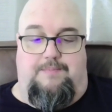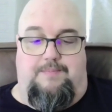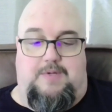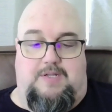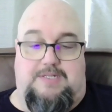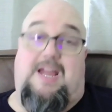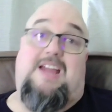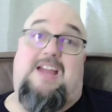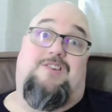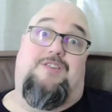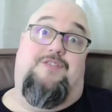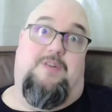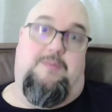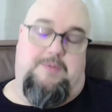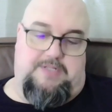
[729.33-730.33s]
Because I actually
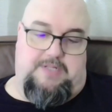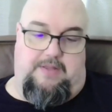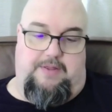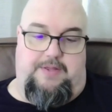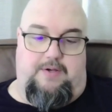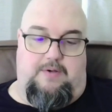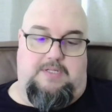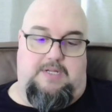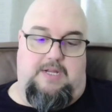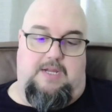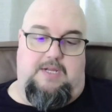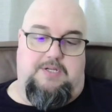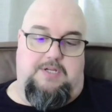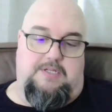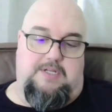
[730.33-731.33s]
film this on Thursday.
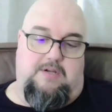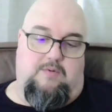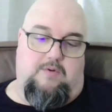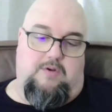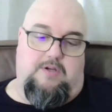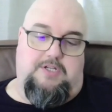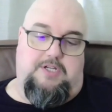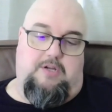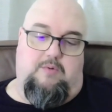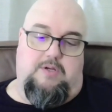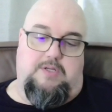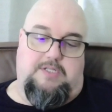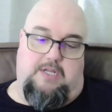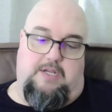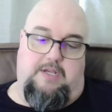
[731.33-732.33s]
She's at work. She
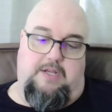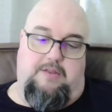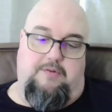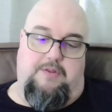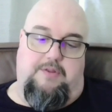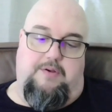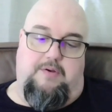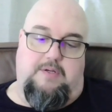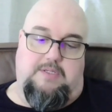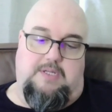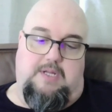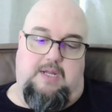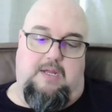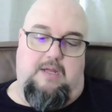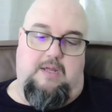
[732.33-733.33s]
works Sunday through
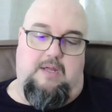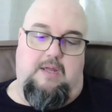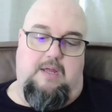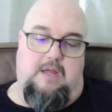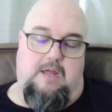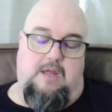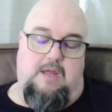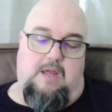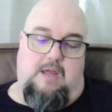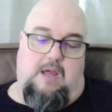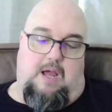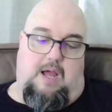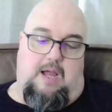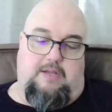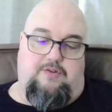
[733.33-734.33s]
Thursday.
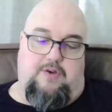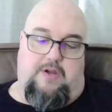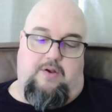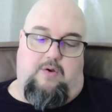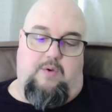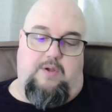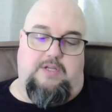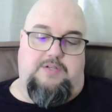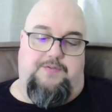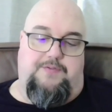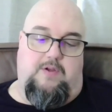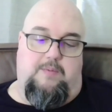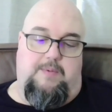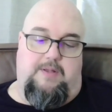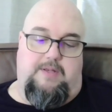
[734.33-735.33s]
I try to always
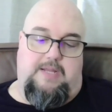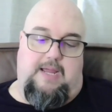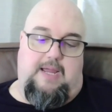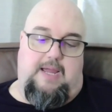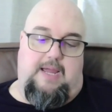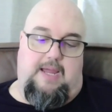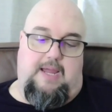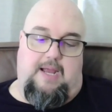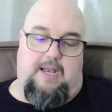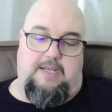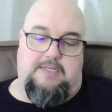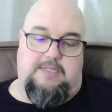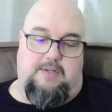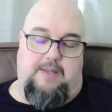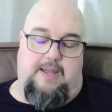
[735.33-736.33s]
film a day ahead
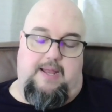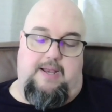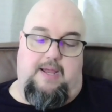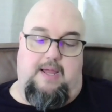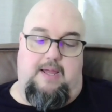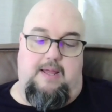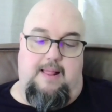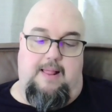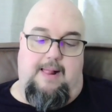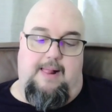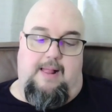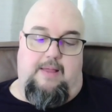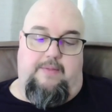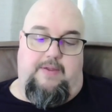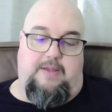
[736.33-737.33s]
so that
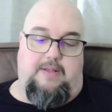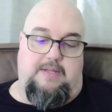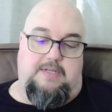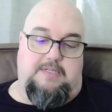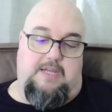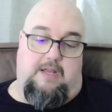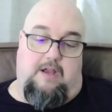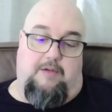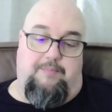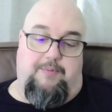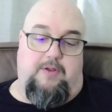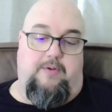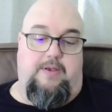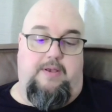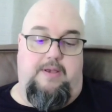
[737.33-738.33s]
these get
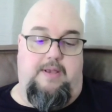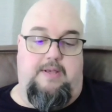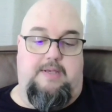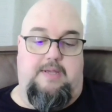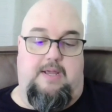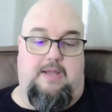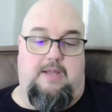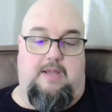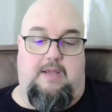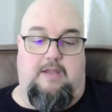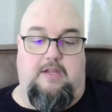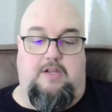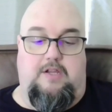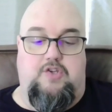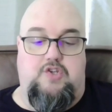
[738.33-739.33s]
uploaded at
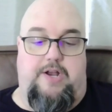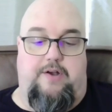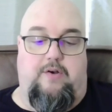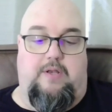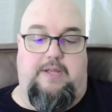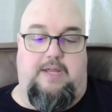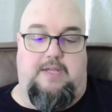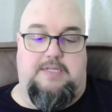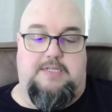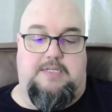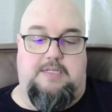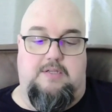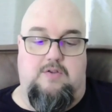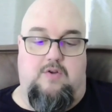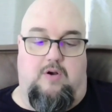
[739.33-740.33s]
generally a
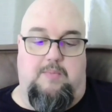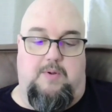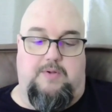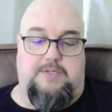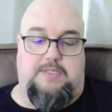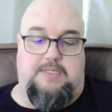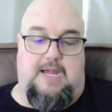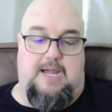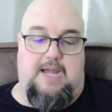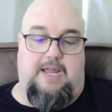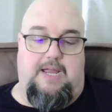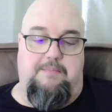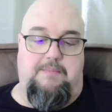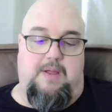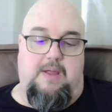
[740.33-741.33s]
normal
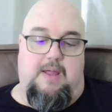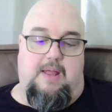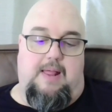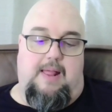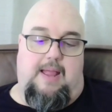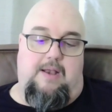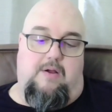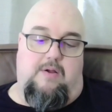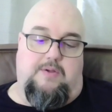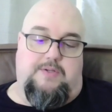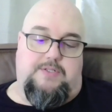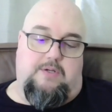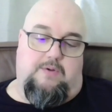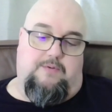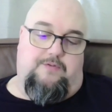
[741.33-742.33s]
time, and
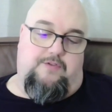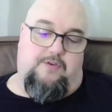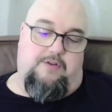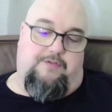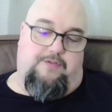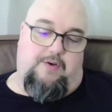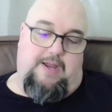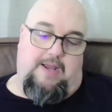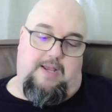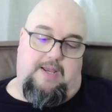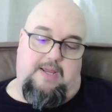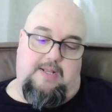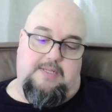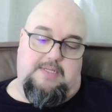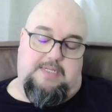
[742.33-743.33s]
also for the
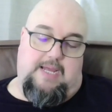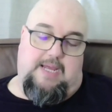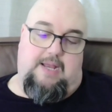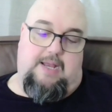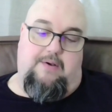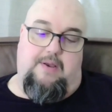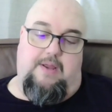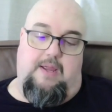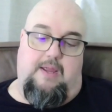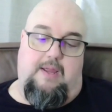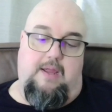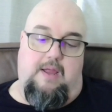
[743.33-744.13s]
Friday and Saturday